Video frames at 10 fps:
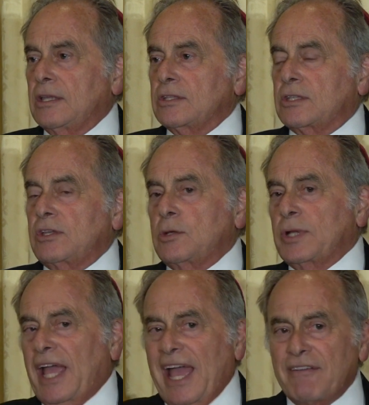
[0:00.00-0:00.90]
So you
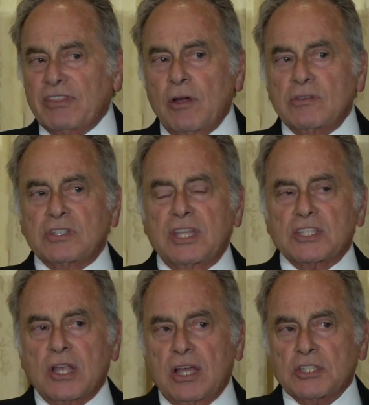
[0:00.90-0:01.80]
would have those
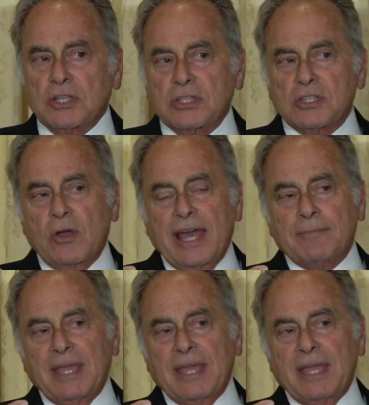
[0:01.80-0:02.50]
discussions. So I